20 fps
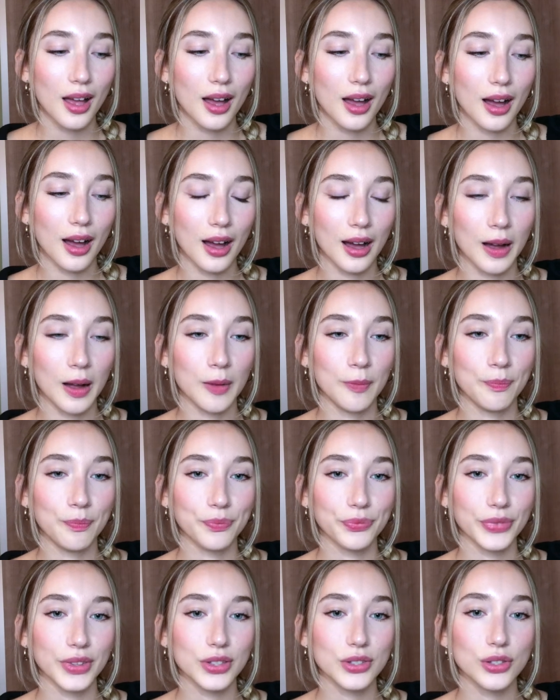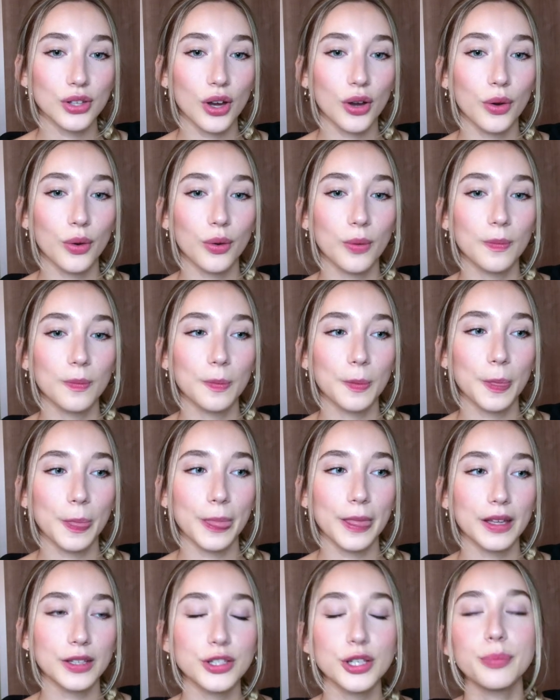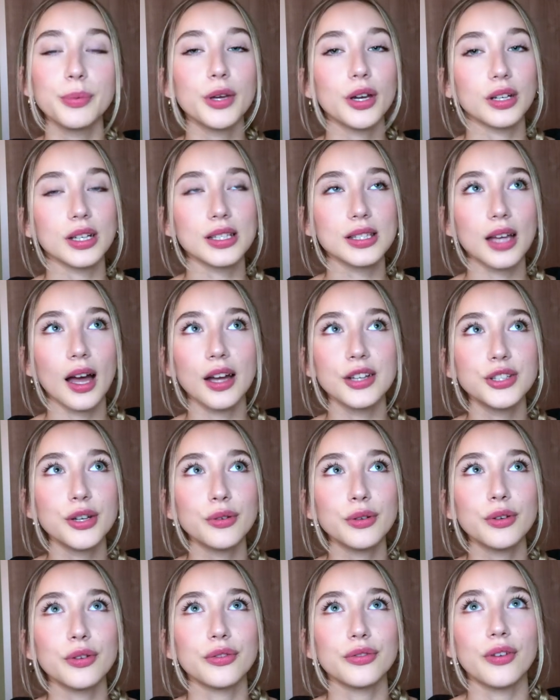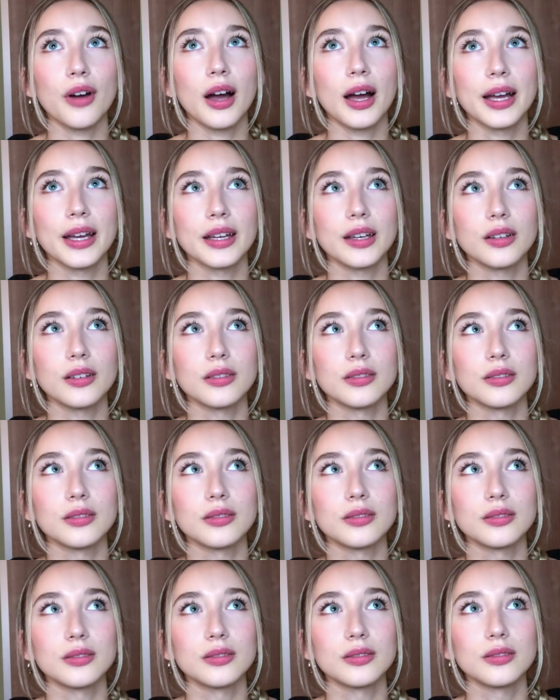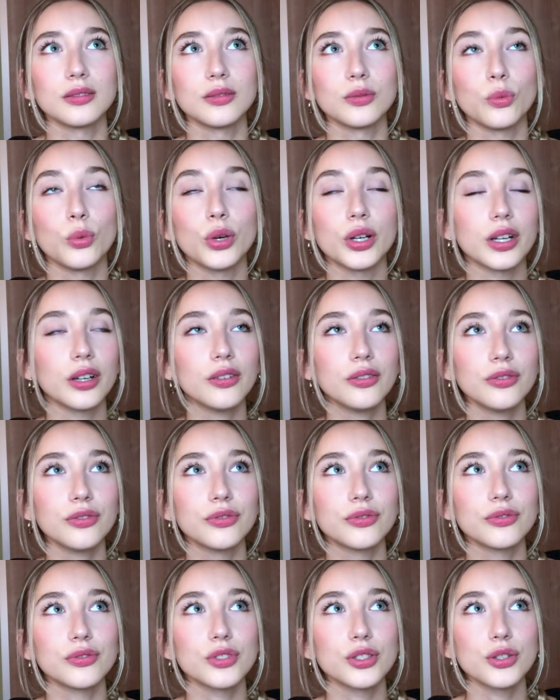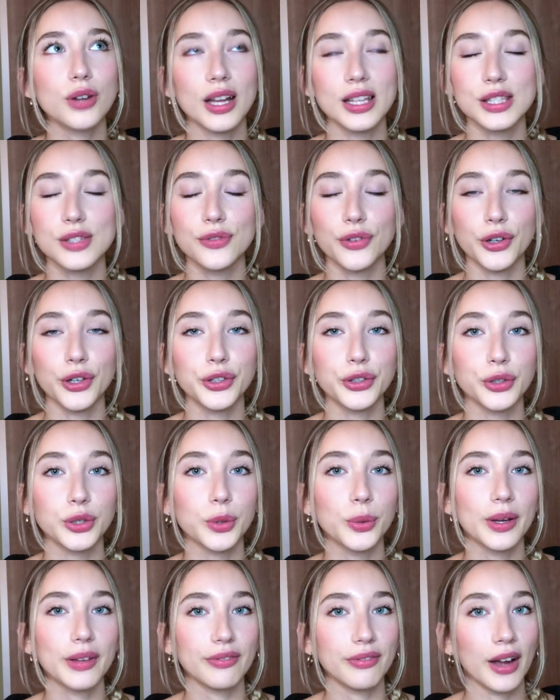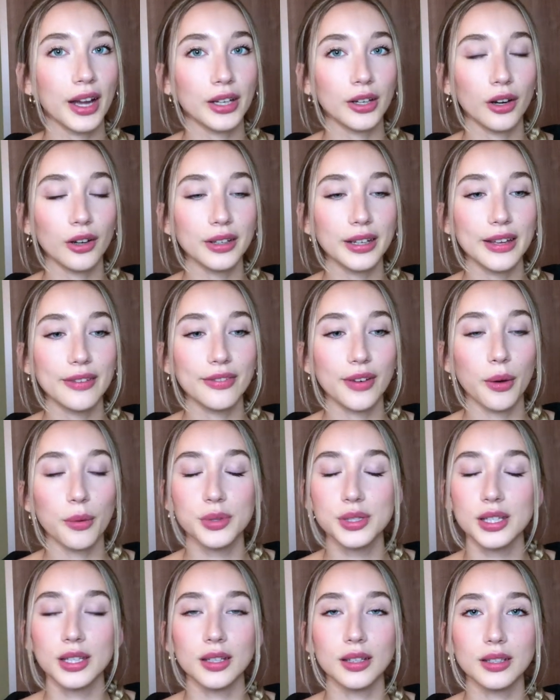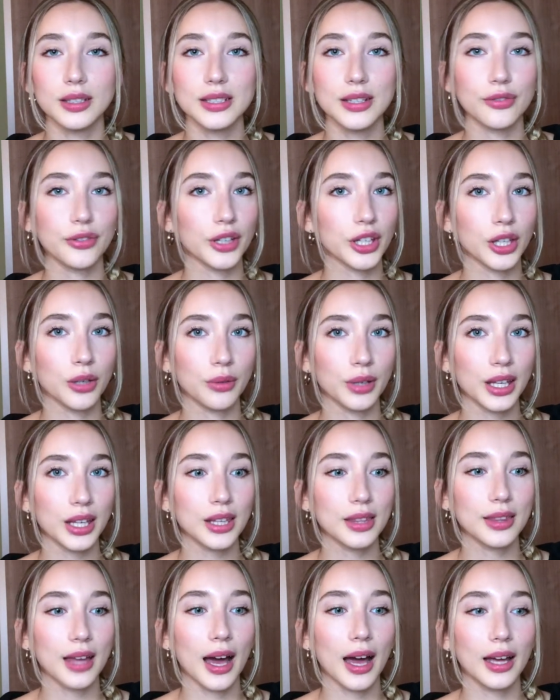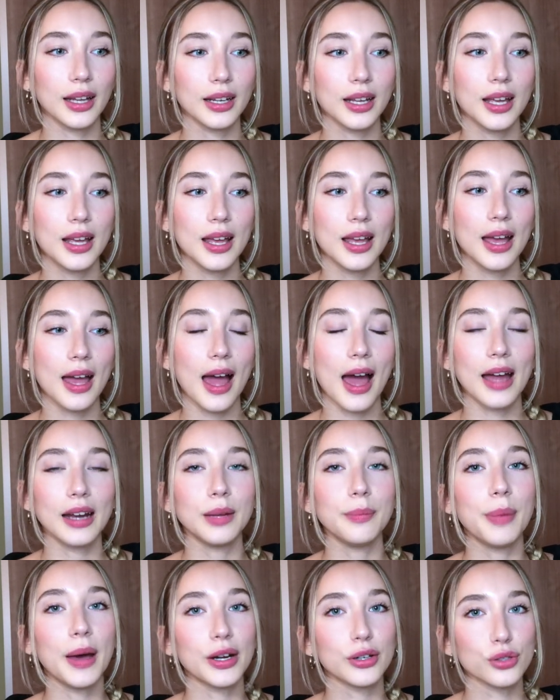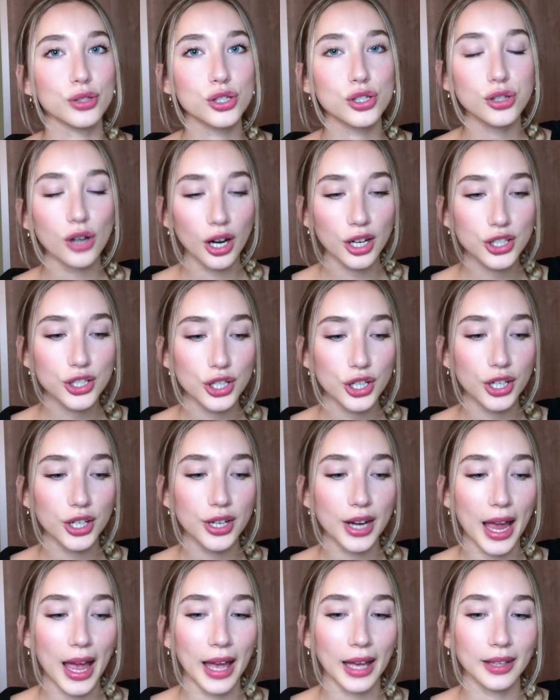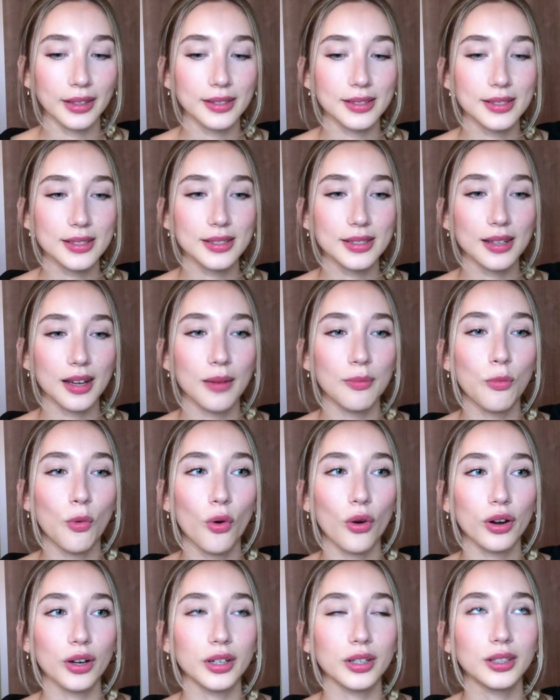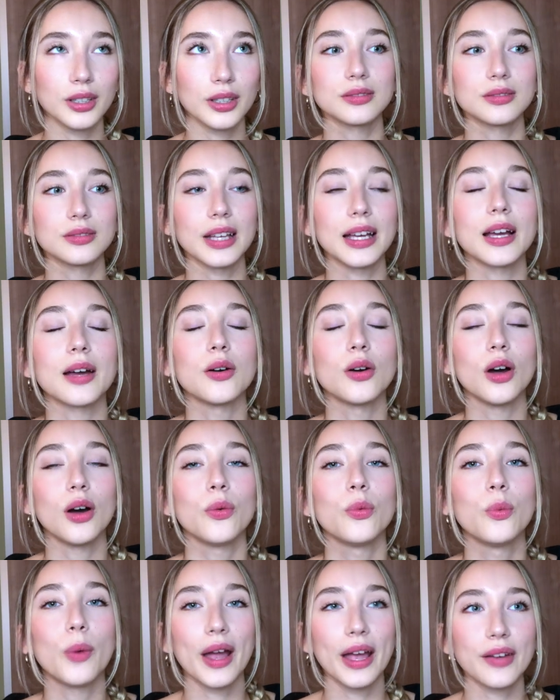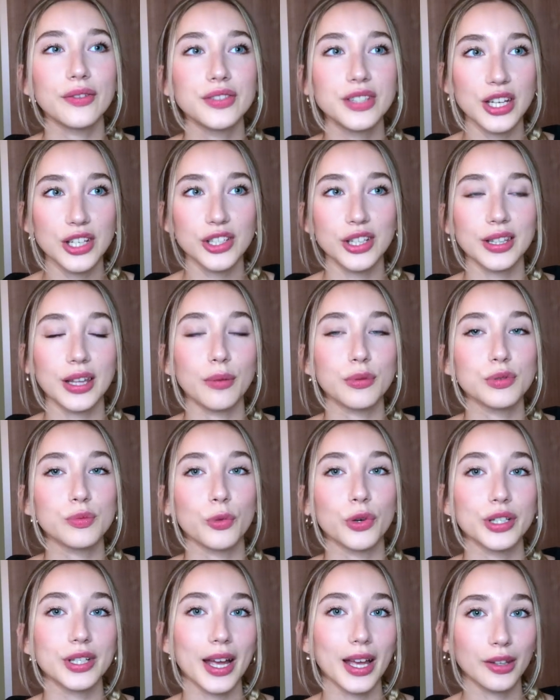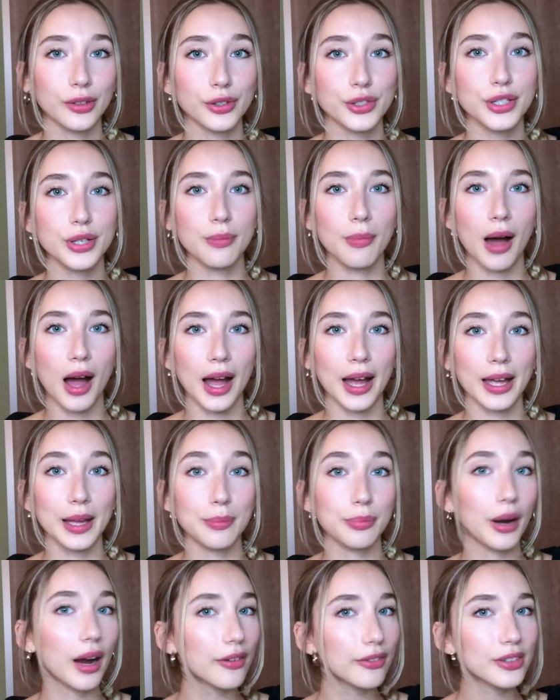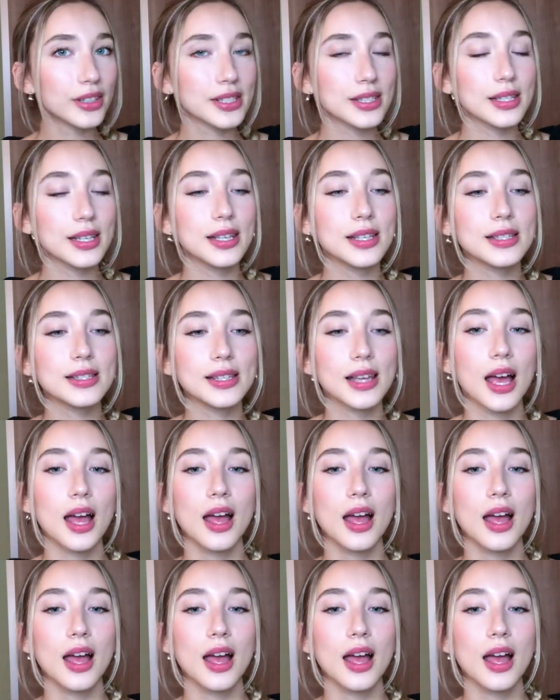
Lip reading: So to be honest, I don't know if I would have transferred or quit fine art if it was a different uni that had a better structure and a more like a way of teaching that was more tailored to my preferences.